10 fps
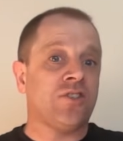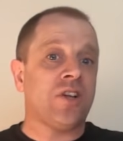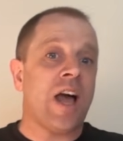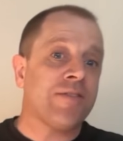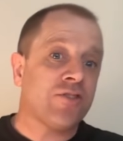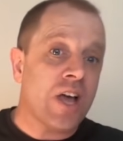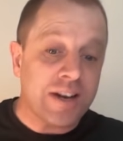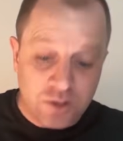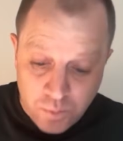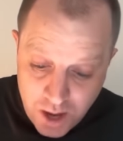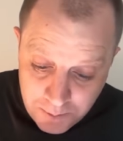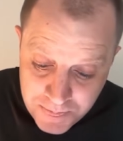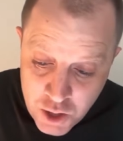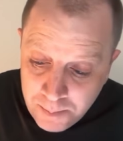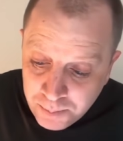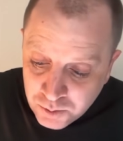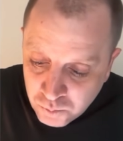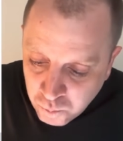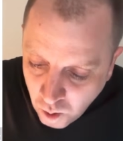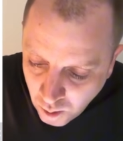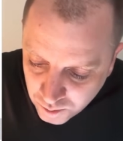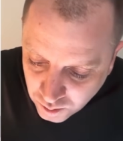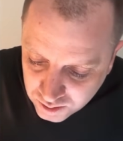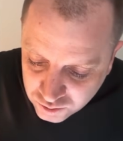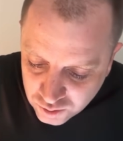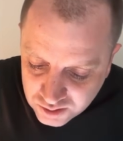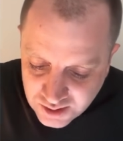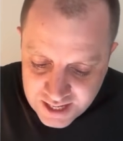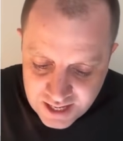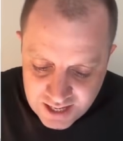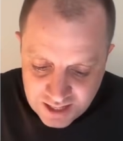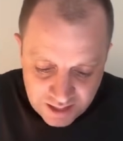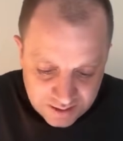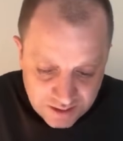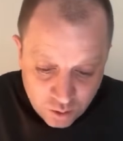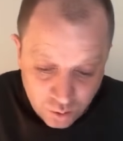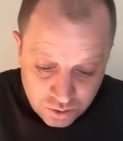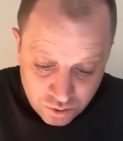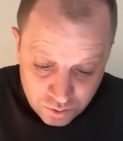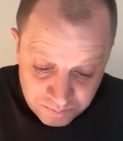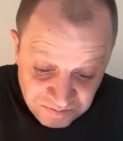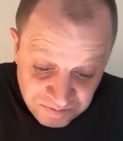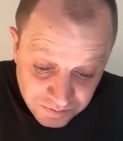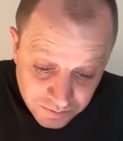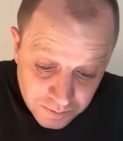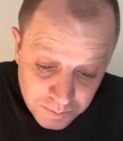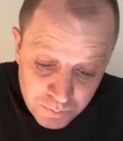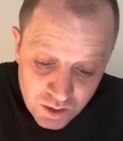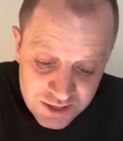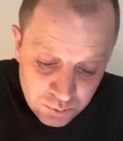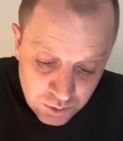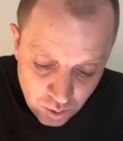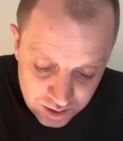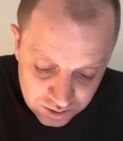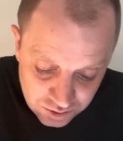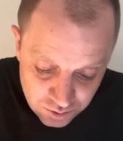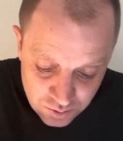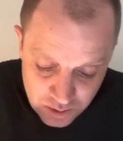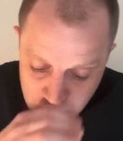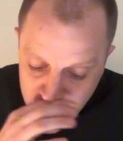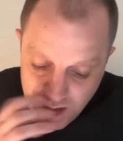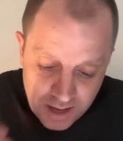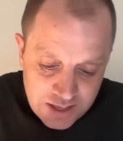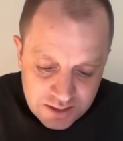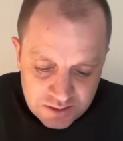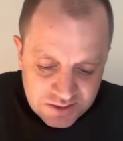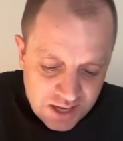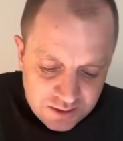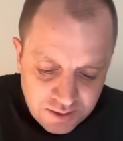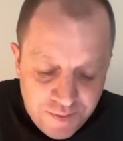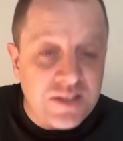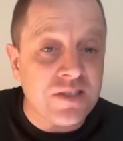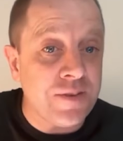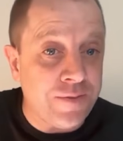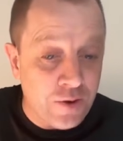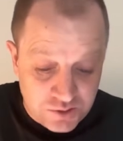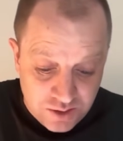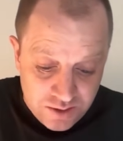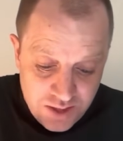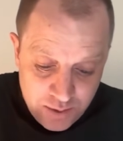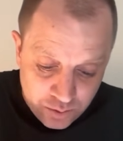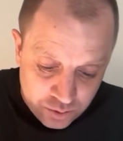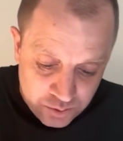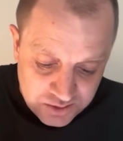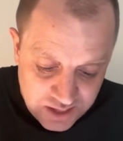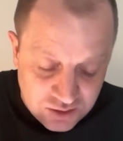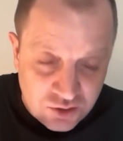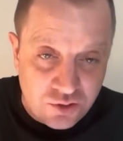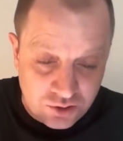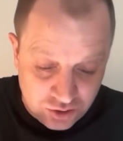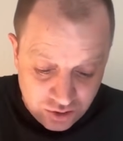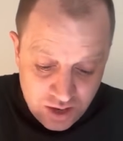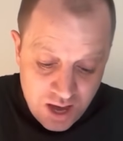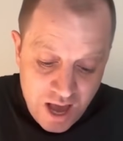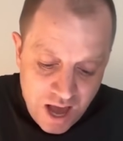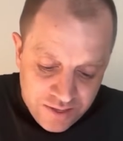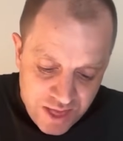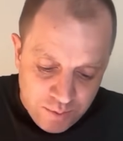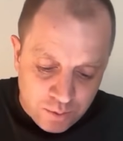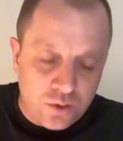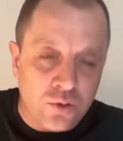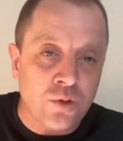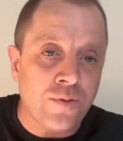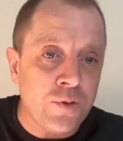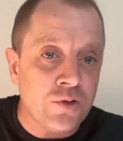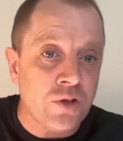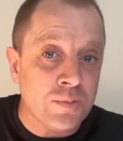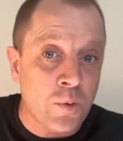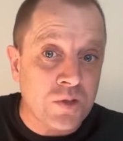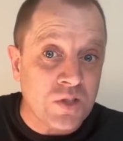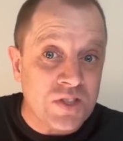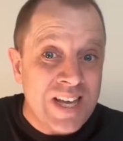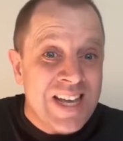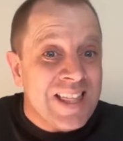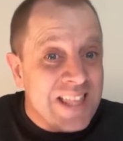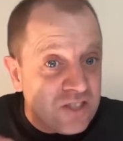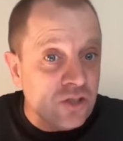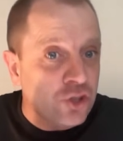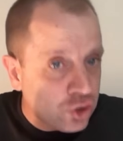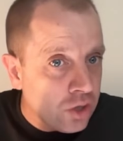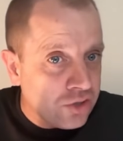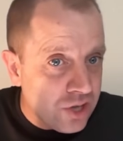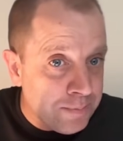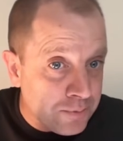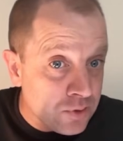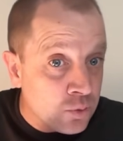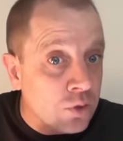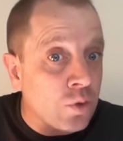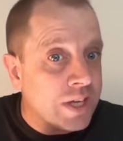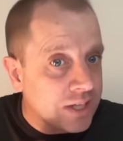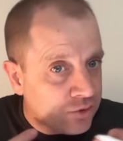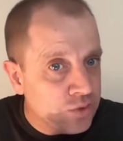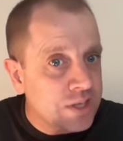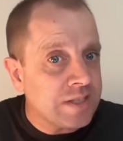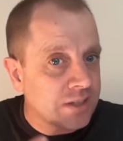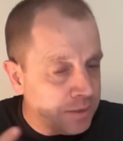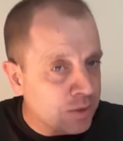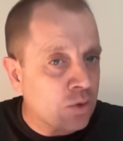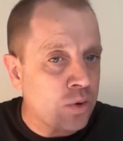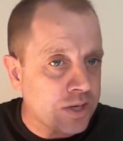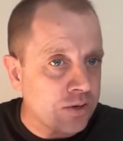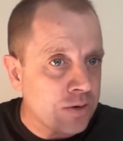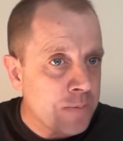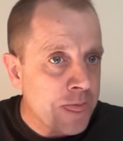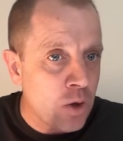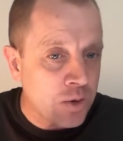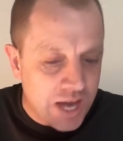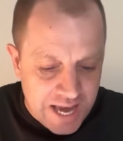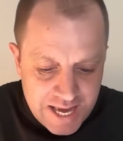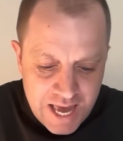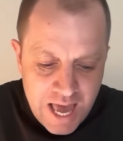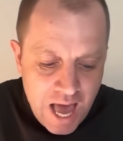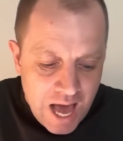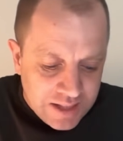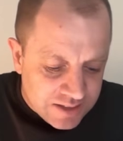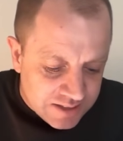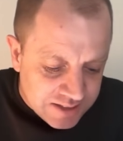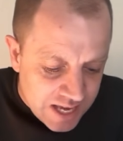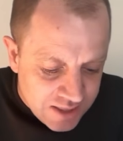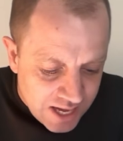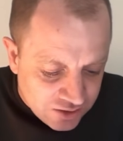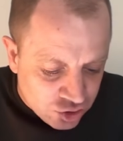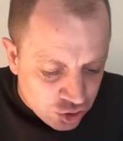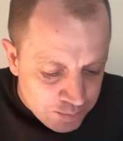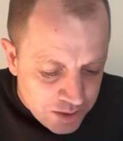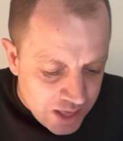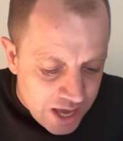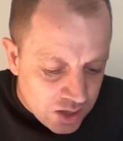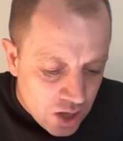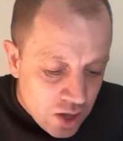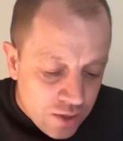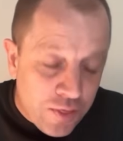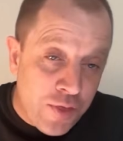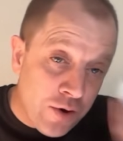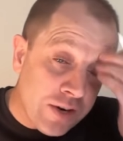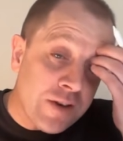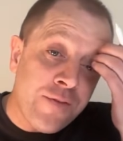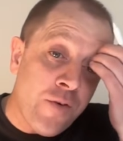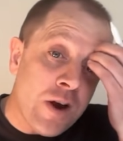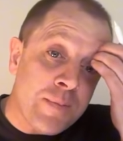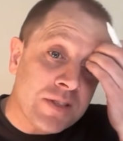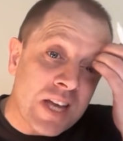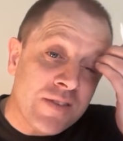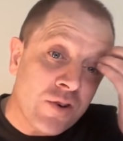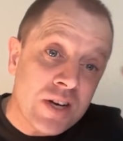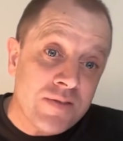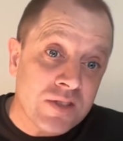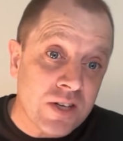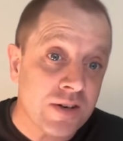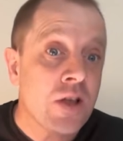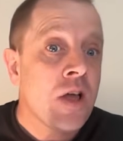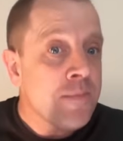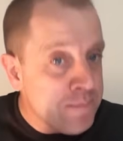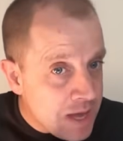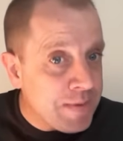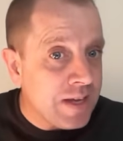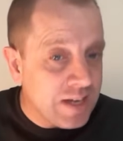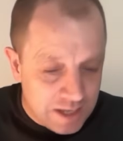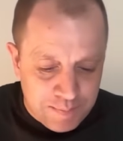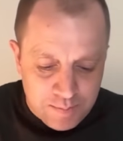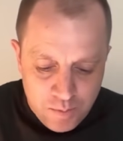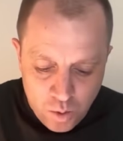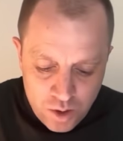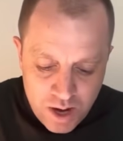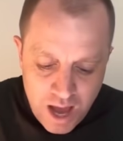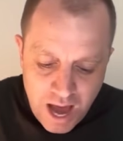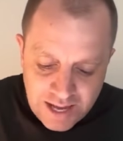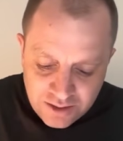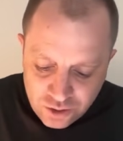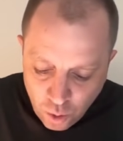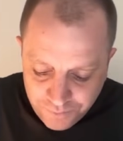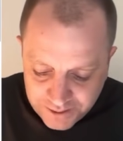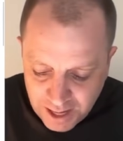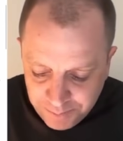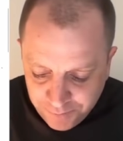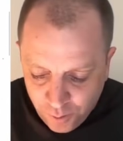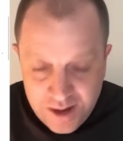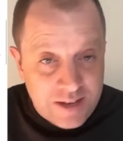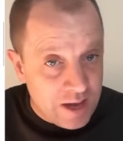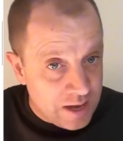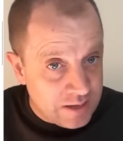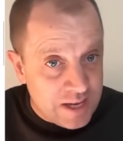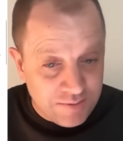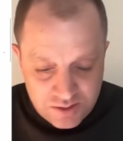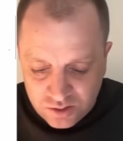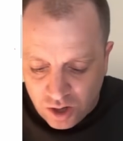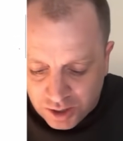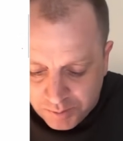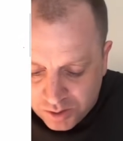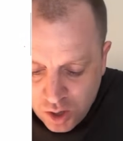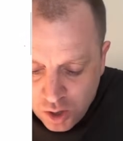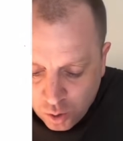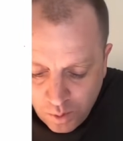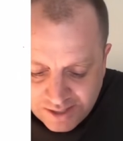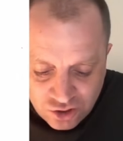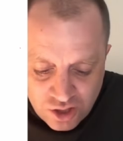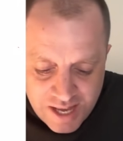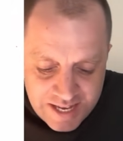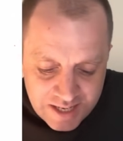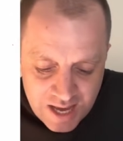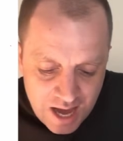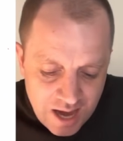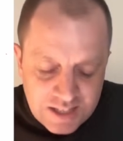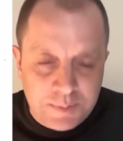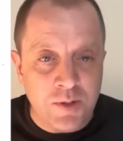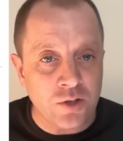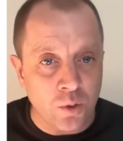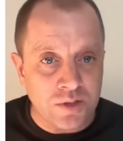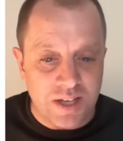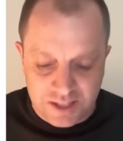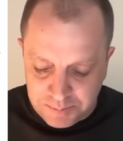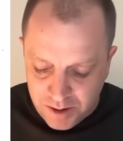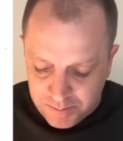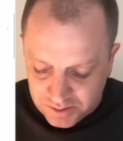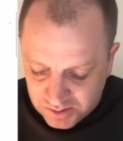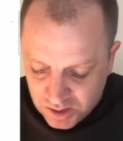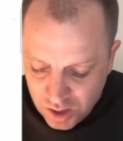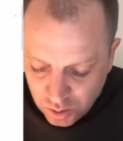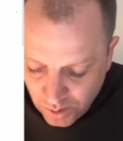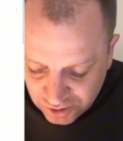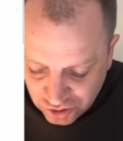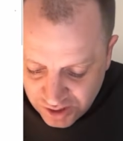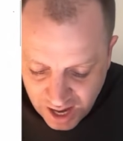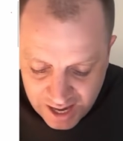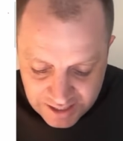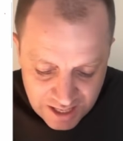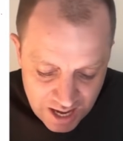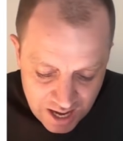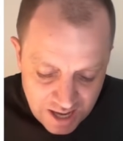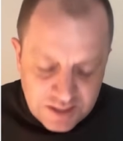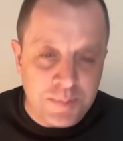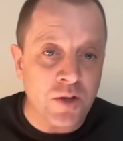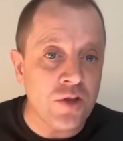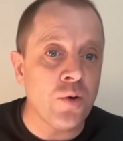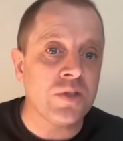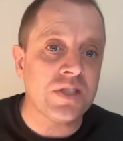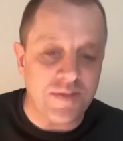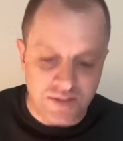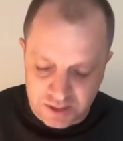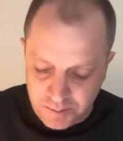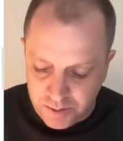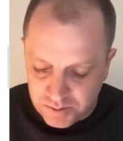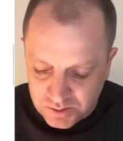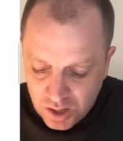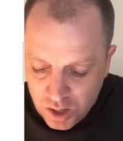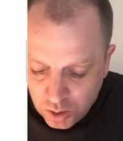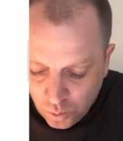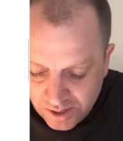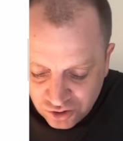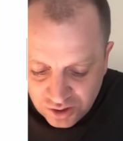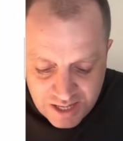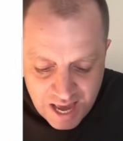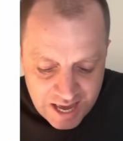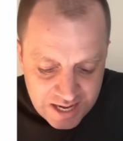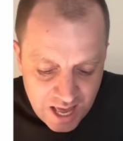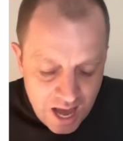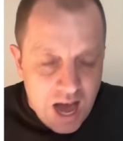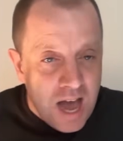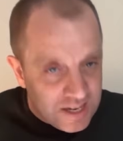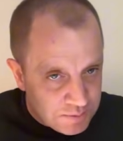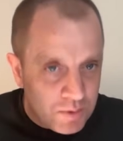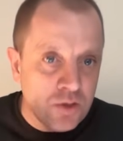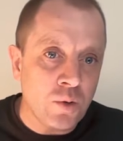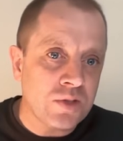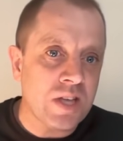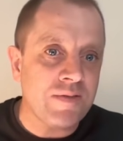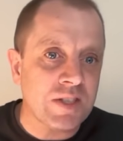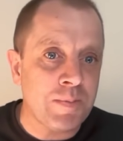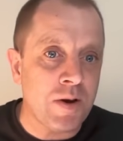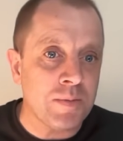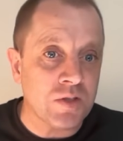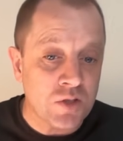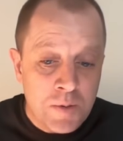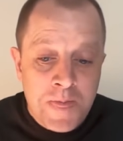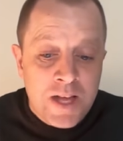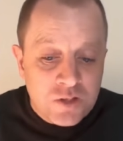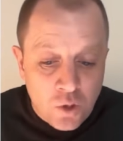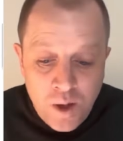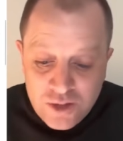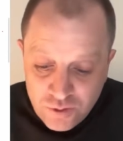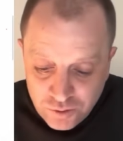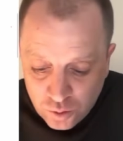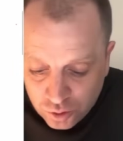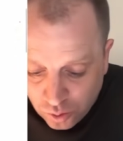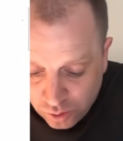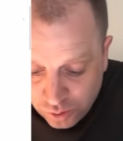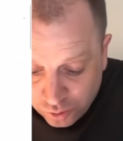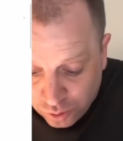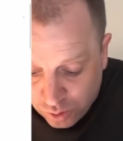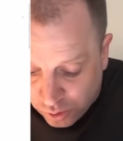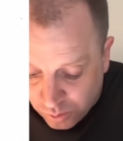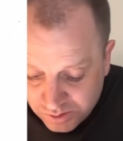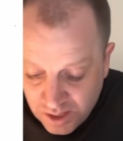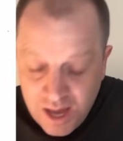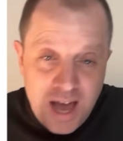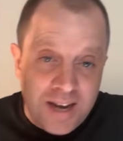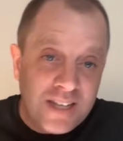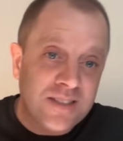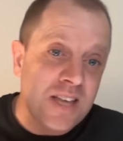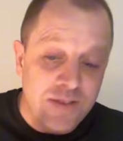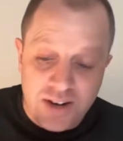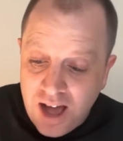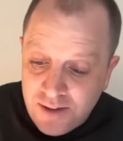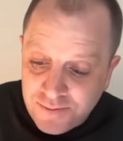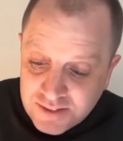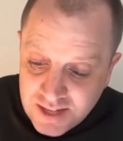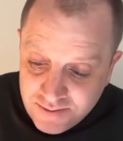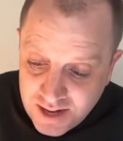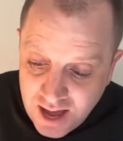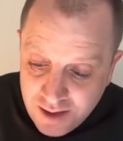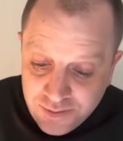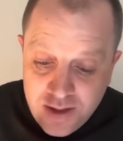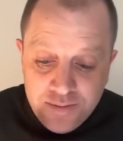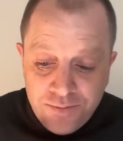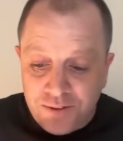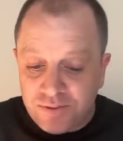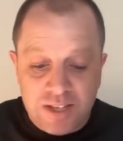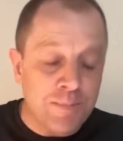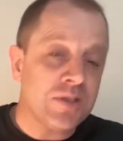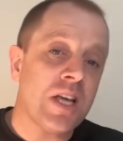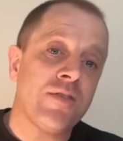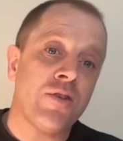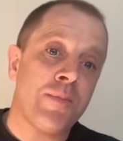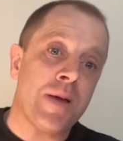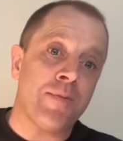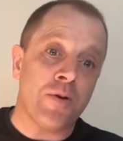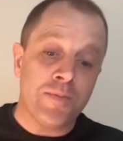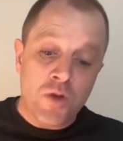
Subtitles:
live chat as well. But what we're going to do today, as I told you, is we're going to do cell diversity first, then we're going to do cell structure, and then we're going to do diffusion osmosis. These are short chapters, so we're going to get through these a little bit quicker. Okay, and as I said, that should be then 30 to 40% of your leaving cert, maybe a little bit more. And don't forget, before I leave this document, question 8 has to be on those 8 experiments. Question 9 has to be on those 7 experiments. Question 10 has to be on those 7 experiments. So, and you have to do two of those, and that's 7.5 and 7.5, 15% of your paper.